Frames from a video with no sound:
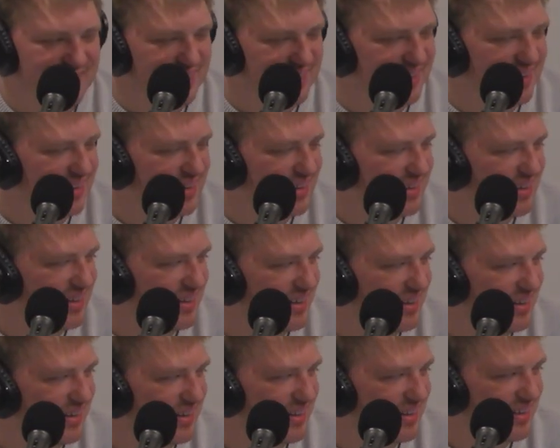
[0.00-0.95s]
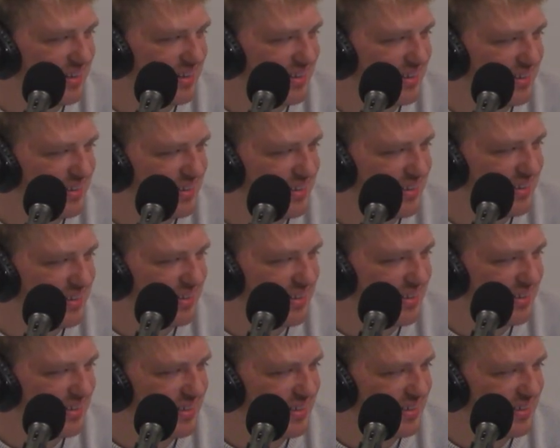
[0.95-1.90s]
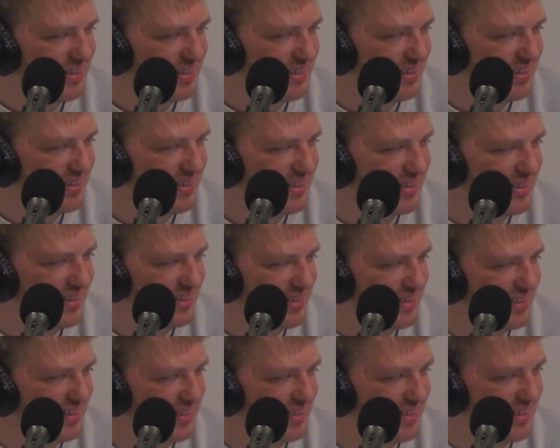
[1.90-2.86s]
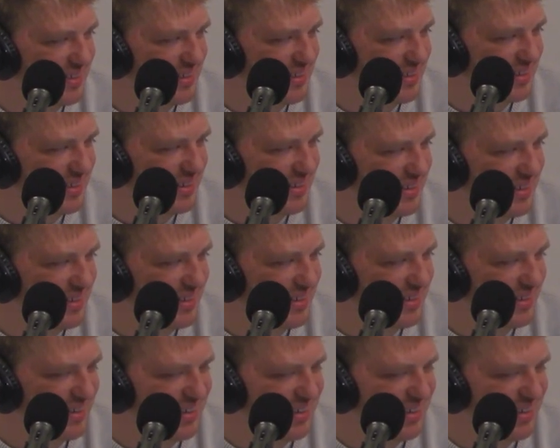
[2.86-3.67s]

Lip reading: (silent)